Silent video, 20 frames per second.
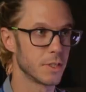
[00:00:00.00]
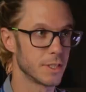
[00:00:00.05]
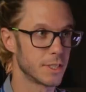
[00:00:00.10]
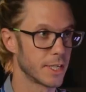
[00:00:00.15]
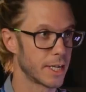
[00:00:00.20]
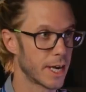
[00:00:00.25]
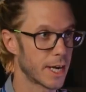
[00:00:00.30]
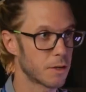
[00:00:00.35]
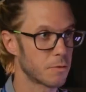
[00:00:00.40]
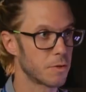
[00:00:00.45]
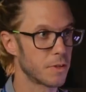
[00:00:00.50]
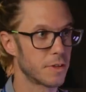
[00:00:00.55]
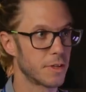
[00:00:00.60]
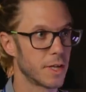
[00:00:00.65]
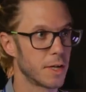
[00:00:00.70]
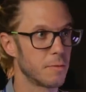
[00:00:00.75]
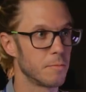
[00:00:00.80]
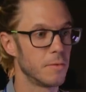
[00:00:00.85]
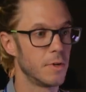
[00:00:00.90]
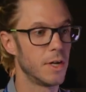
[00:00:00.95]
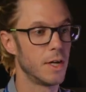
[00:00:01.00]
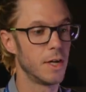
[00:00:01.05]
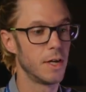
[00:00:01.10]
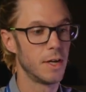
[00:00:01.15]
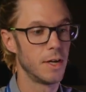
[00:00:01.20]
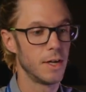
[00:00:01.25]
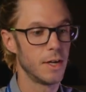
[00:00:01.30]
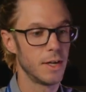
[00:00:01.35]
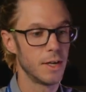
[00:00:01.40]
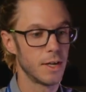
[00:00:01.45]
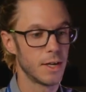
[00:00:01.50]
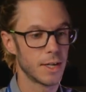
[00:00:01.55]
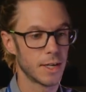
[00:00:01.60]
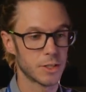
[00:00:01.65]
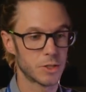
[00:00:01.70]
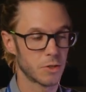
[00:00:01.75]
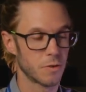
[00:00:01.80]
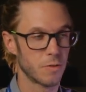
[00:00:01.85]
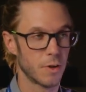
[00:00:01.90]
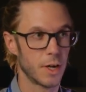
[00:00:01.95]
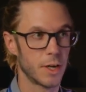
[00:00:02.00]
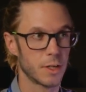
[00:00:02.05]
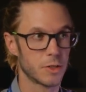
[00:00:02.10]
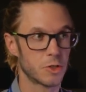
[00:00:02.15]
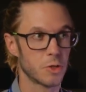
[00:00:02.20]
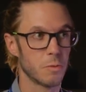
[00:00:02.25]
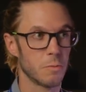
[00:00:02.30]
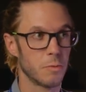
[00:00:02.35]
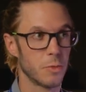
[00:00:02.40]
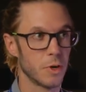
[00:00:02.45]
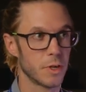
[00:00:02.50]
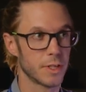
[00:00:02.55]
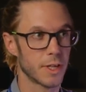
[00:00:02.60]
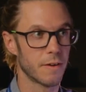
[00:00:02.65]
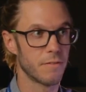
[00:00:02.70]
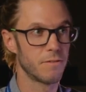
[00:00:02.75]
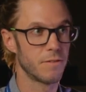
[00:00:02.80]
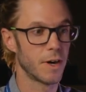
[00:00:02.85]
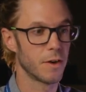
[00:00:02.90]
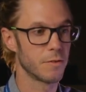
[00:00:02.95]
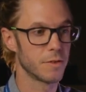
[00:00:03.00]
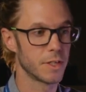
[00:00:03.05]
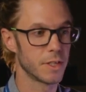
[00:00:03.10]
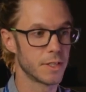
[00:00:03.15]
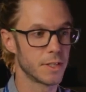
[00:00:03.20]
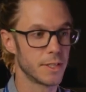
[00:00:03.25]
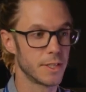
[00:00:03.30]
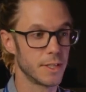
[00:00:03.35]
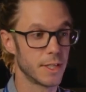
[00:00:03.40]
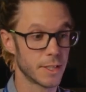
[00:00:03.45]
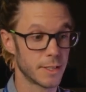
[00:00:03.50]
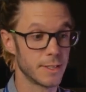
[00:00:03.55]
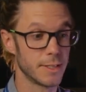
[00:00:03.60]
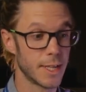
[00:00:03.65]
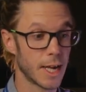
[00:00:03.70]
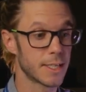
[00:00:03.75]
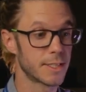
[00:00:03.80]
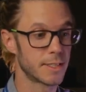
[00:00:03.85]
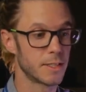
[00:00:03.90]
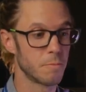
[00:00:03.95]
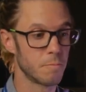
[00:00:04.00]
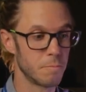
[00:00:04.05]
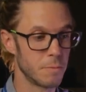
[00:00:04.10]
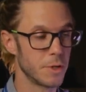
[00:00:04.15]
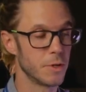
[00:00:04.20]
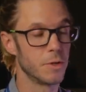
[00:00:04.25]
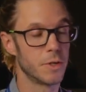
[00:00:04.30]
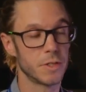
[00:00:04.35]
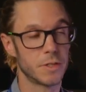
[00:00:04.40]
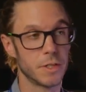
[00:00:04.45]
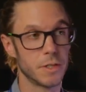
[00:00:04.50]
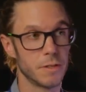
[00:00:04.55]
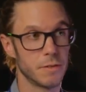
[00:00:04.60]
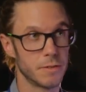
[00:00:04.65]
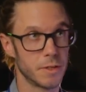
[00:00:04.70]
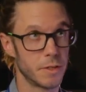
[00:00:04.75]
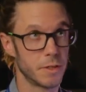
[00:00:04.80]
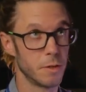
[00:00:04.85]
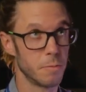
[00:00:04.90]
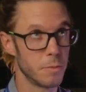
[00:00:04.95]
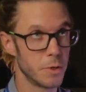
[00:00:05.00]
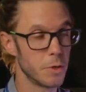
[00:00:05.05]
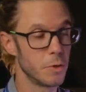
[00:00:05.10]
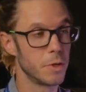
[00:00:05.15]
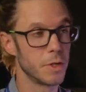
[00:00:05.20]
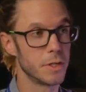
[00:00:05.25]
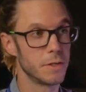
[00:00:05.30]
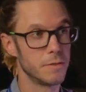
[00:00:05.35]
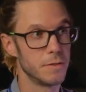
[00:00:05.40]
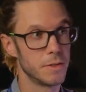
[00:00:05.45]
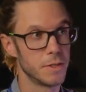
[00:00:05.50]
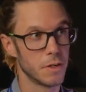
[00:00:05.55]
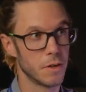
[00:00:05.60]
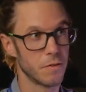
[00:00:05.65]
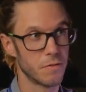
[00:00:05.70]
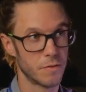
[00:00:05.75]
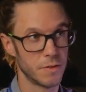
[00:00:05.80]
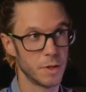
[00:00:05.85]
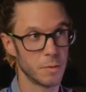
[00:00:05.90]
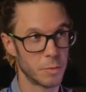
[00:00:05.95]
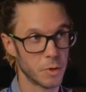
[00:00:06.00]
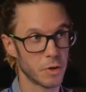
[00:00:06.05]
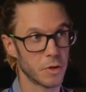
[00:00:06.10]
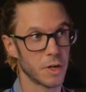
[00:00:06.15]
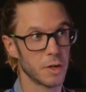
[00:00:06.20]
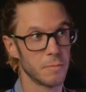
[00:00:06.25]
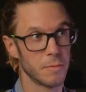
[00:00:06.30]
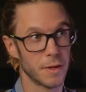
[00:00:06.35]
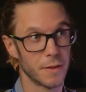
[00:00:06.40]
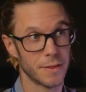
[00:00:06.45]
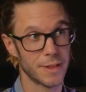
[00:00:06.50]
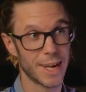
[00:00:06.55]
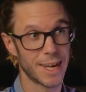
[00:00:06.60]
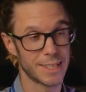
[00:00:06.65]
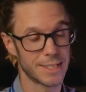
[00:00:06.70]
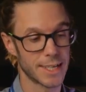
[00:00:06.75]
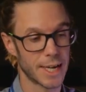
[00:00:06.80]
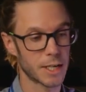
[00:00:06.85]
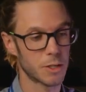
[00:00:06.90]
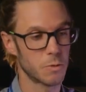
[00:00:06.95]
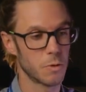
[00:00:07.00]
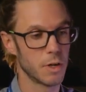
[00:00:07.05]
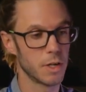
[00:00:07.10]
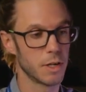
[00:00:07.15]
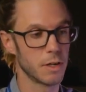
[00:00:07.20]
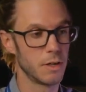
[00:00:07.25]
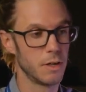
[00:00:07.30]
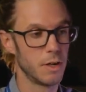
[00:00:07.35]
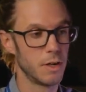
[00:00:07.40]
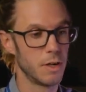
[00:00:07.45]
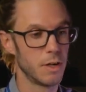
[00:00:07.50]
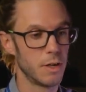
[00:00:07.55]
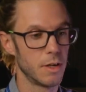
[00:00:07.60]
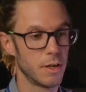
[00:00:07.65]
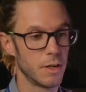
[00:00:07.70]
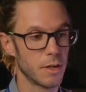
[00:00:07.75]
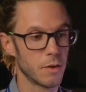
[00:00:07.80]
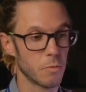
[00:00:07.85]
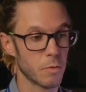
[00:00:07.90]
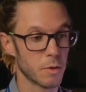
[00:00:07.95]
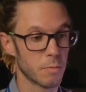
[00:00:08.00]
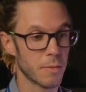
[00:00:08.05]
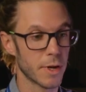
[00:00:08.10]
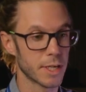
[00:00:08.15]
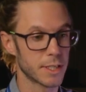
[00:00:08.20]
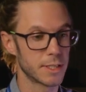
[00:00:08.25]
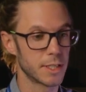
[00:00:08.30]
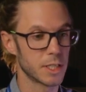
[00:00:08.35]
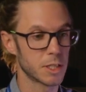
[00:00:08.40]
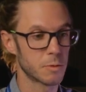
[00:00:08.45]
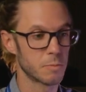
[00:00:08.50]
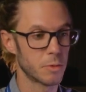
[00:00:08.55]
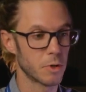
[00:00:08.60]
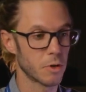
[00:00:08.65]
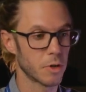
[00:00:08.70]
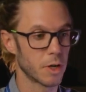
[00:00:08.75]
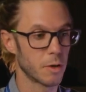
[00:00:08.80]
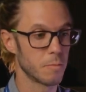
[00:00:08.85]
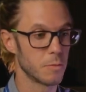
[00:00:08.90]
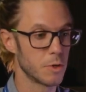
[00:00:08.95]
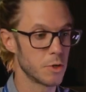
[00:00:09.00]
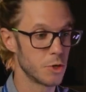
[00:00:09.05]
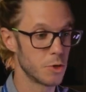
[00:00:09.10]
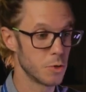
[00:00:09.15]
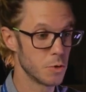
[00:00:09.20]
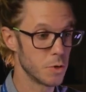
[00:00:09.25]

interact with them? And at some point I found it that that's the beauty of the program, and that's actually what makes this program